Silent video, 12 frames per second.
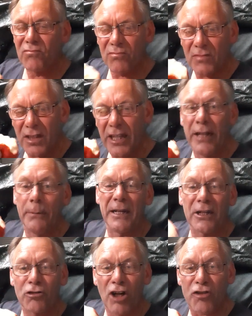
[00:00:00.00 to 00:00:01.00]
A little bit
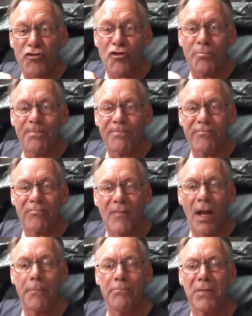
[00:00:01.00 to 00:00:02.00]
of crunch,
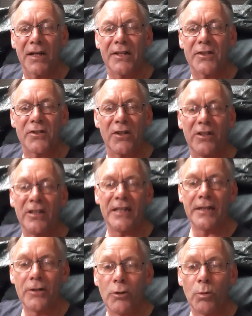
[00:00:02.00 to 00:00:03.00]
but it's
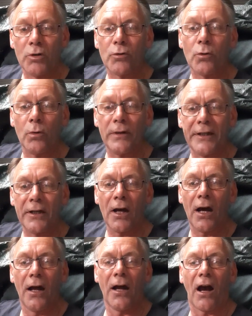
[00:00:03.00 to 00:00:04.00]
certainly, you wouldn't call it a
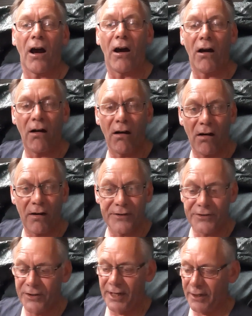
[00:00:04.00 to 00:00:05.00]
hard
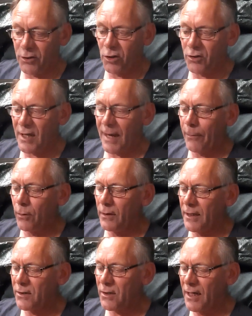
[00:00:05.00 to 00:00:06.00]
textured apple.
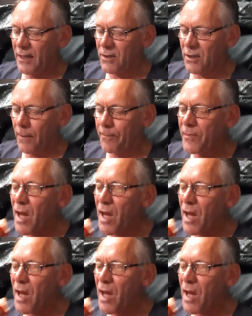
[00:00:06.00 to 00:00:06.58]
It's a